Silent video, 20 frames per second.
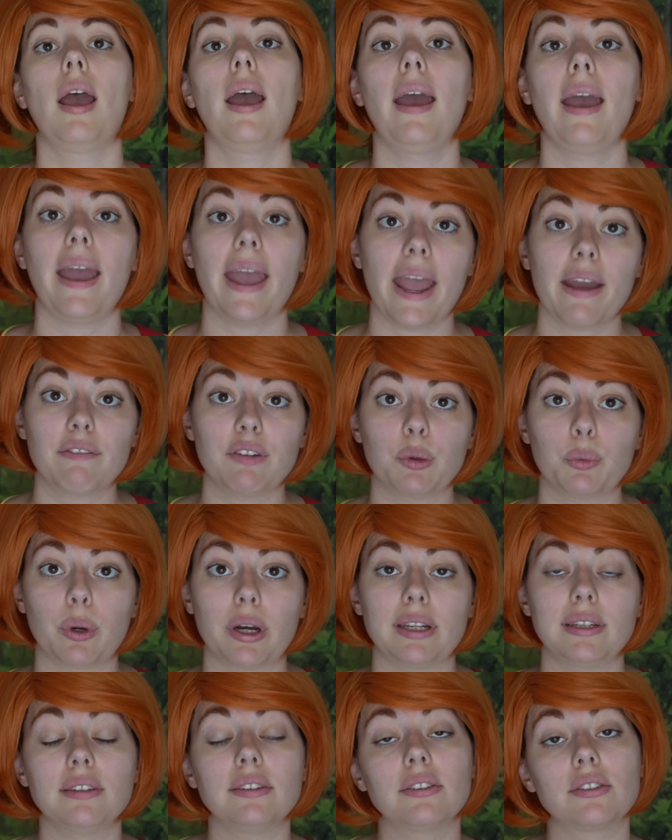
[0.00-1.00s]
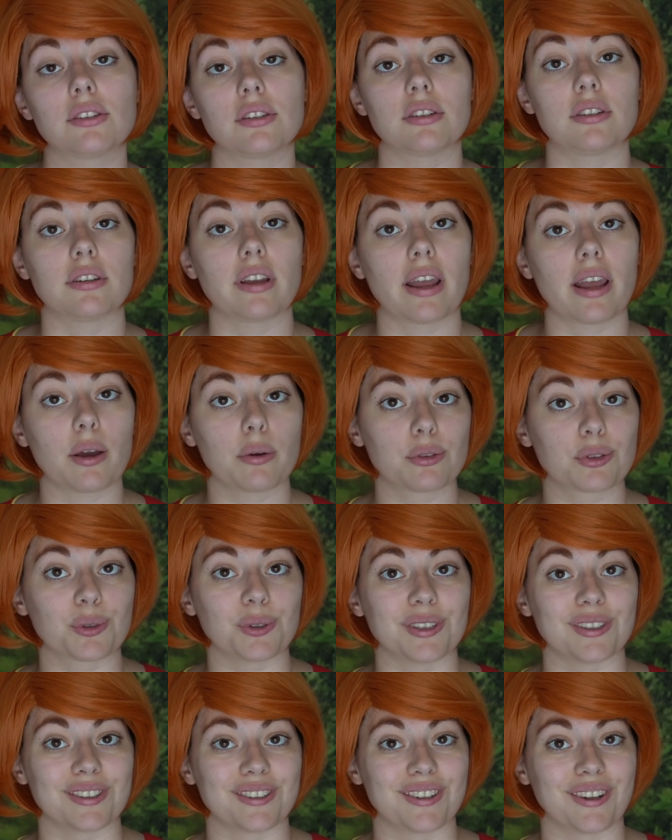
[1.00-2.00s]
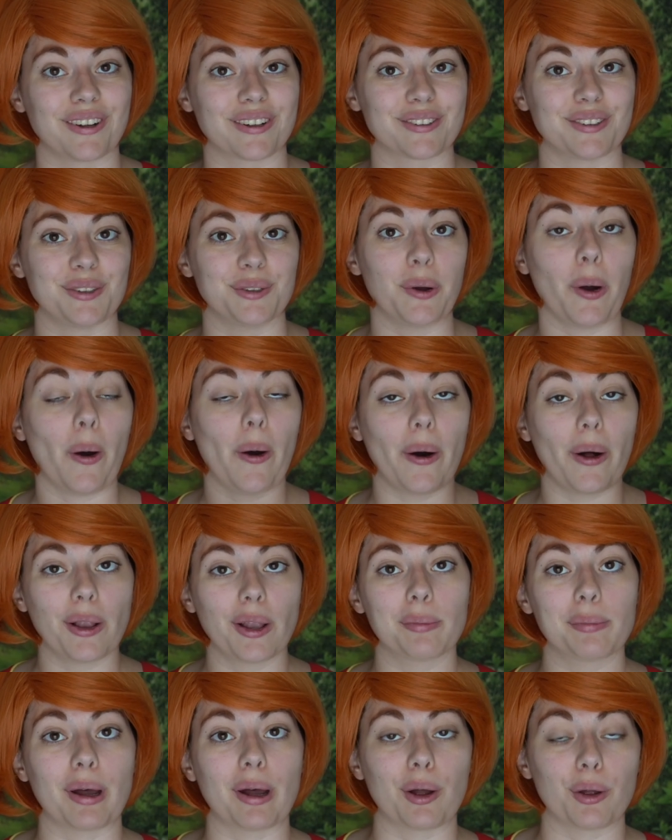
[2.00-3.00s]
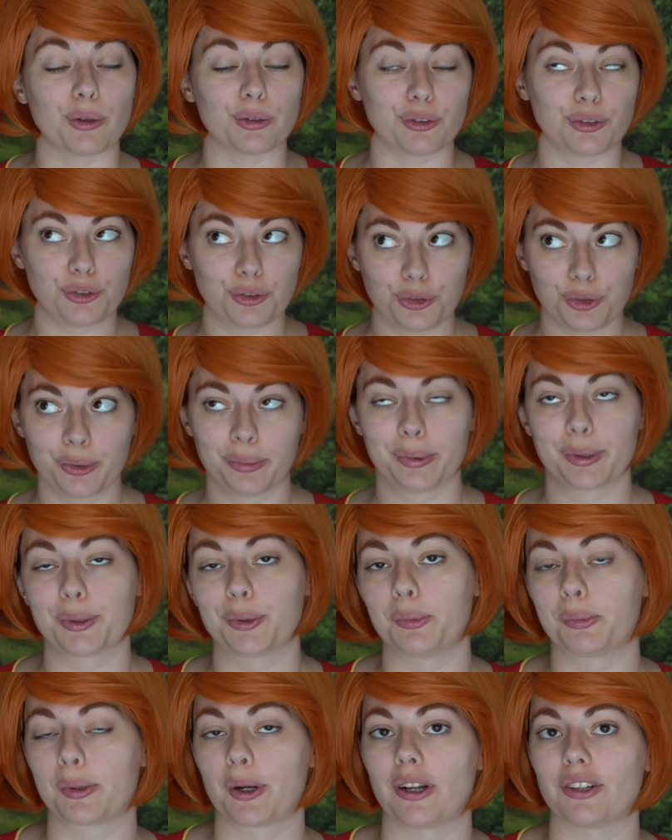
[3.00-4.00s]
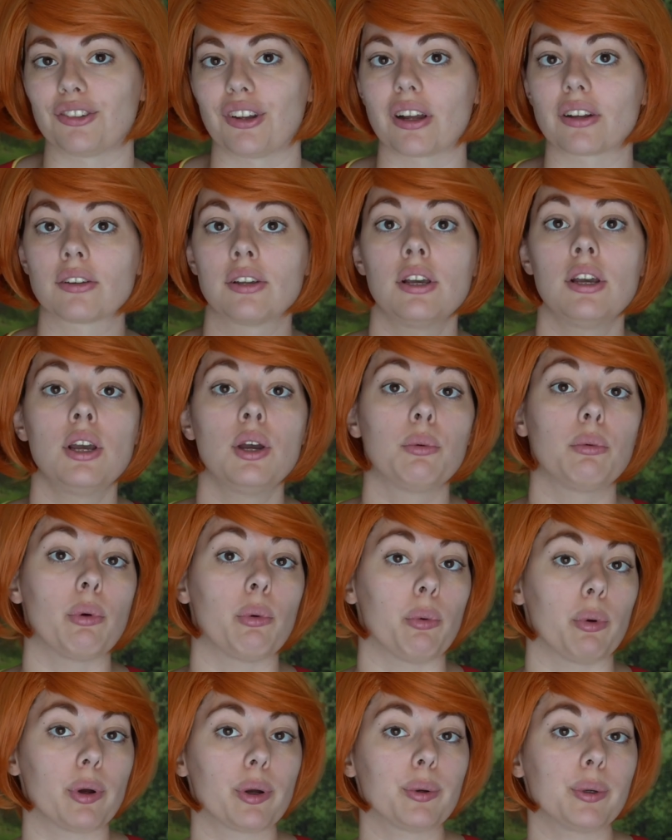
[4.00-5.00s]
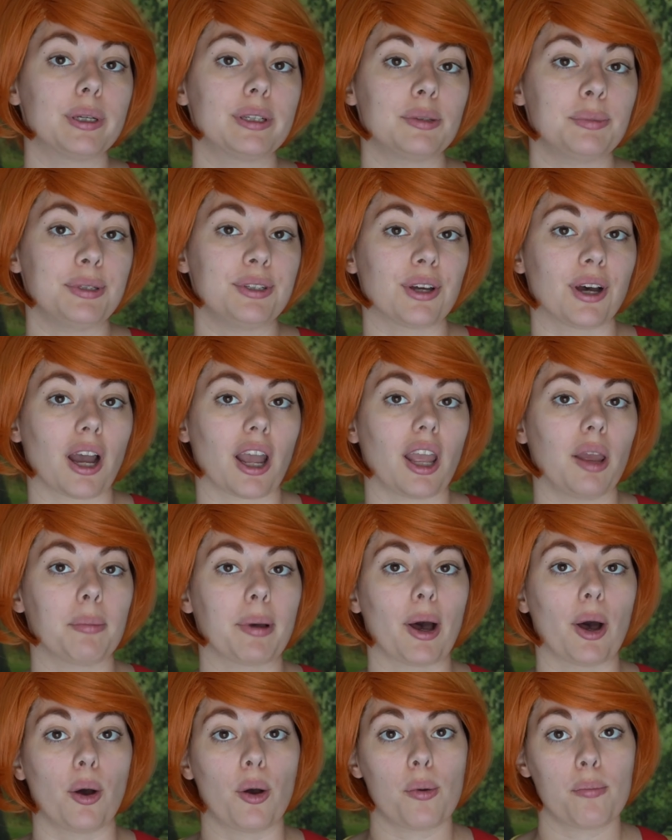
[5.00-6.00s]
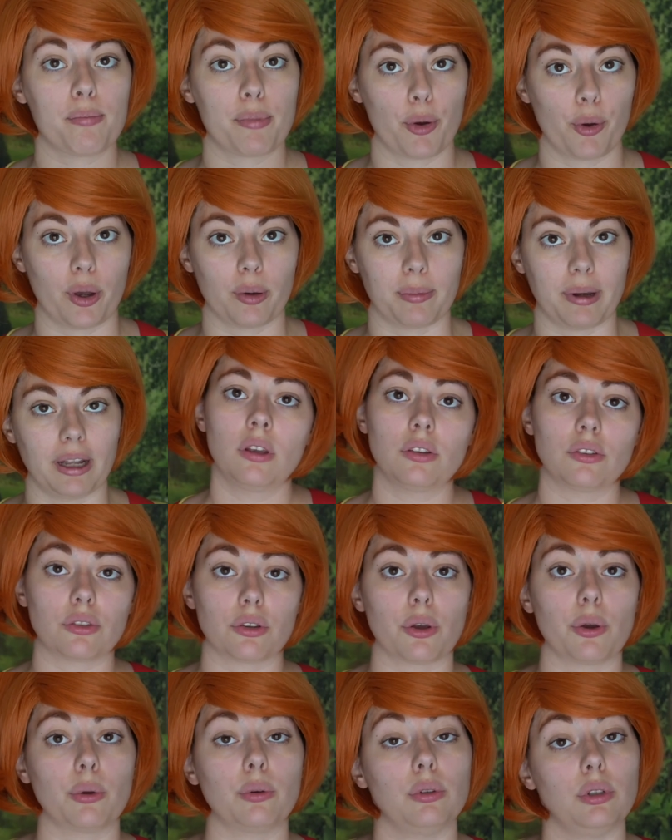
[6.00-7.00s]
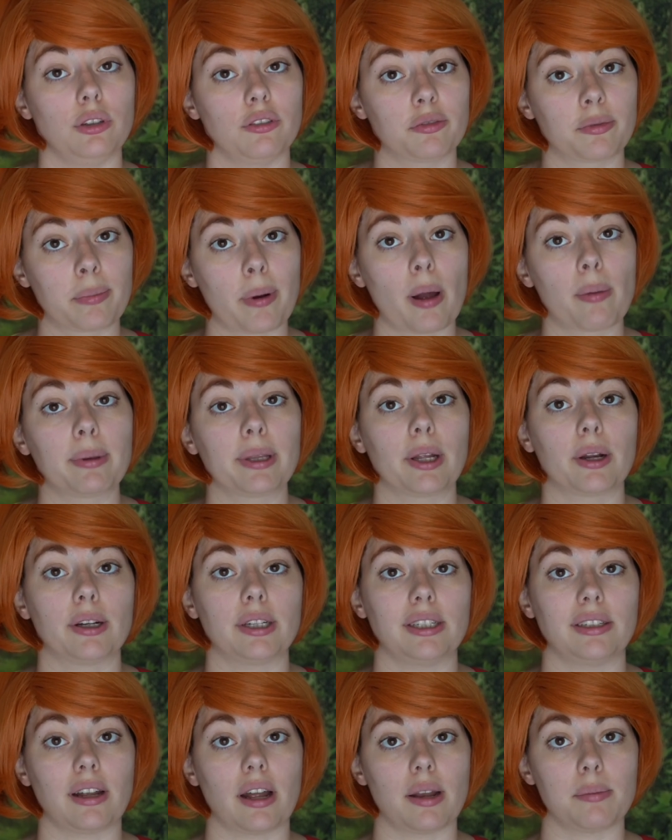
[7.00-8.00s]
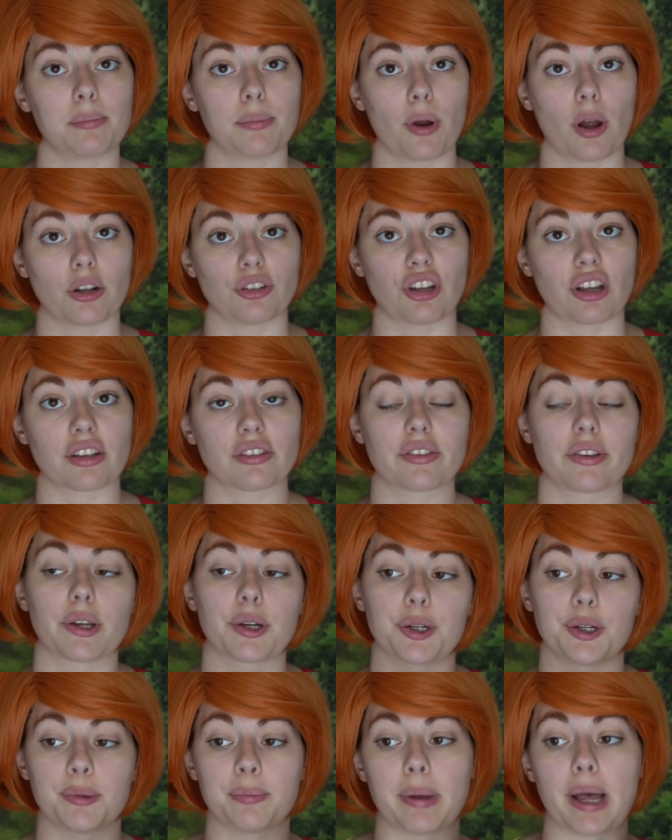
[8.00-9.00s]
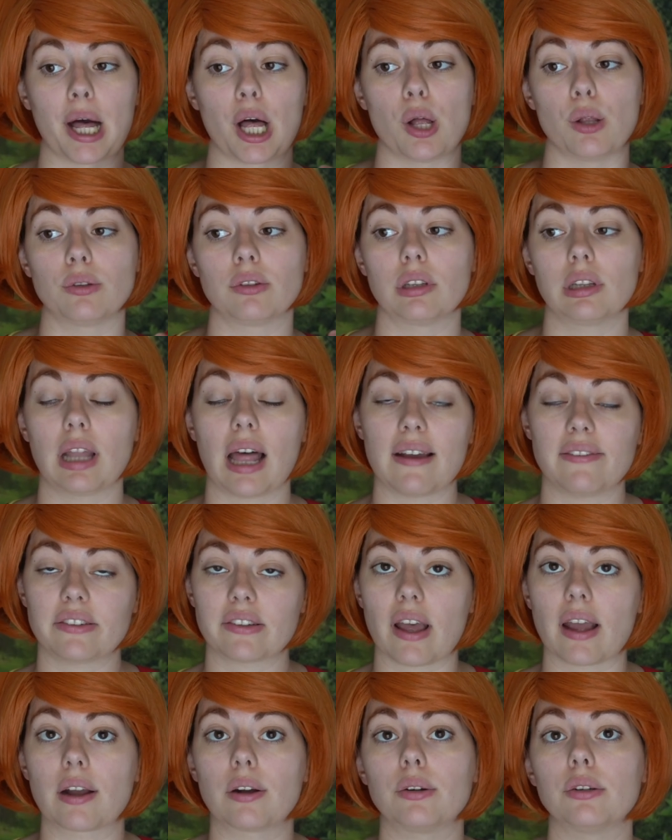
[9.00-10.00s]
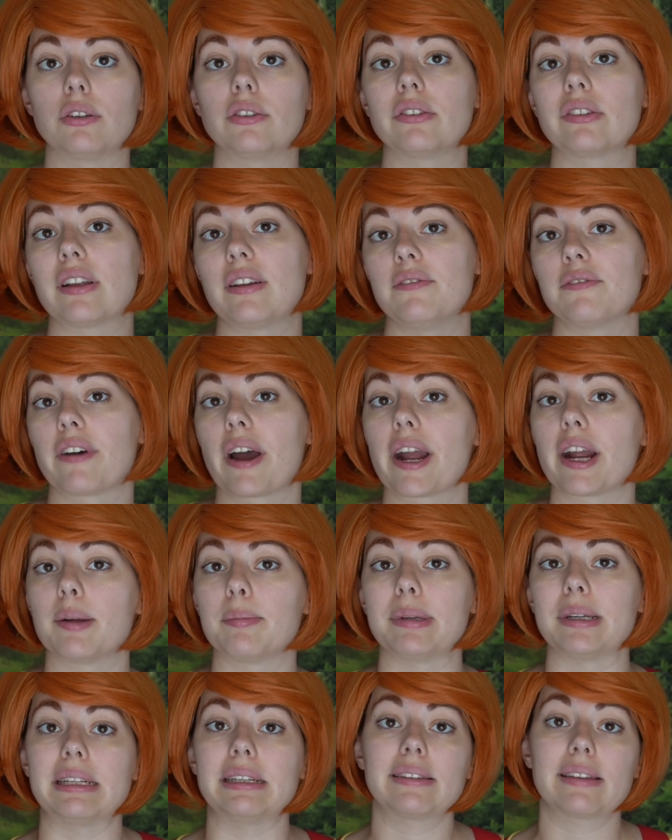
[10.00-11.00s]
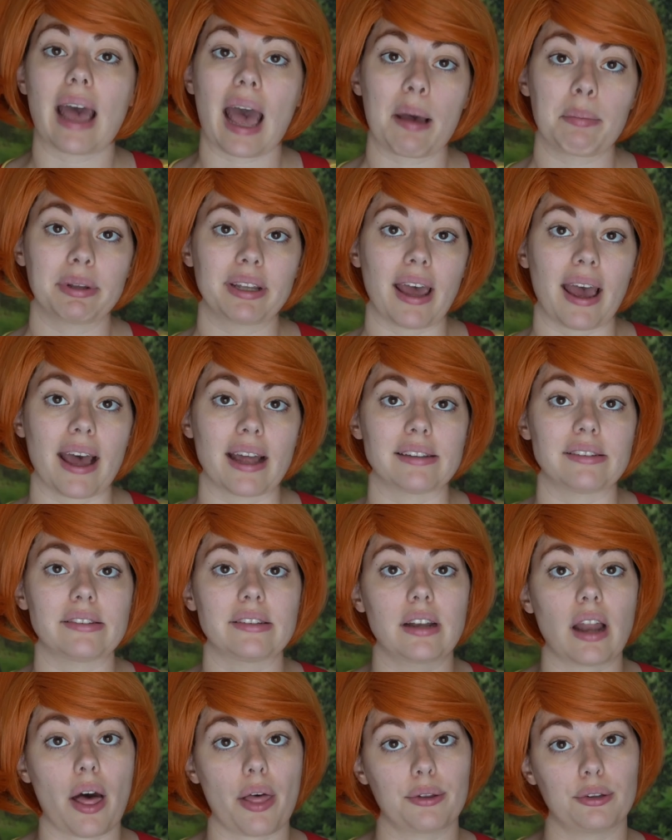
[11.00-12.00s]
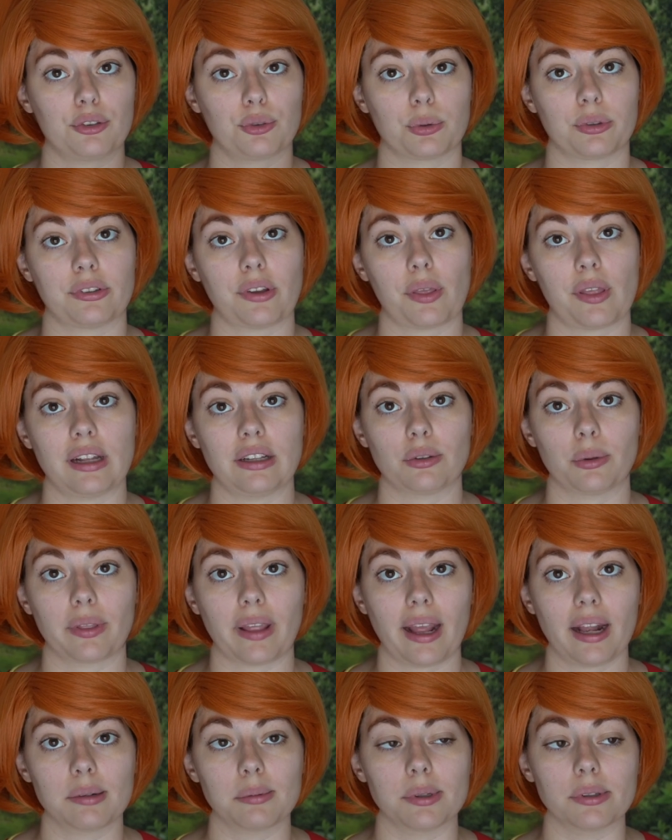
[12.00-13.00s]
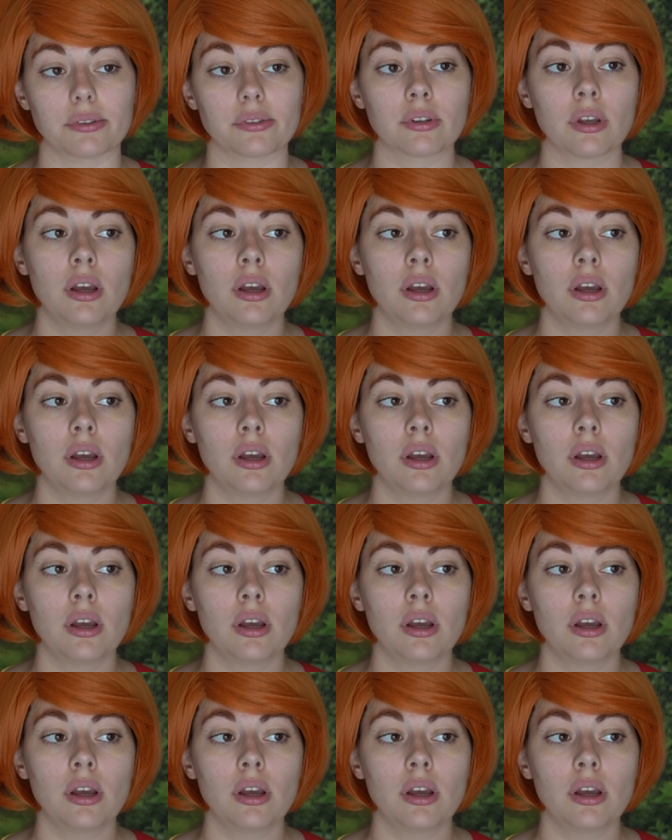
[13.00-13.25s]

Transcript: Hey everyone! So today I was going to talk to you all about a super cool project where we're going to be talking about Pokemon. So you've probably already done projects that are about life cycles, environments, habitats, and other sorts of things with animals.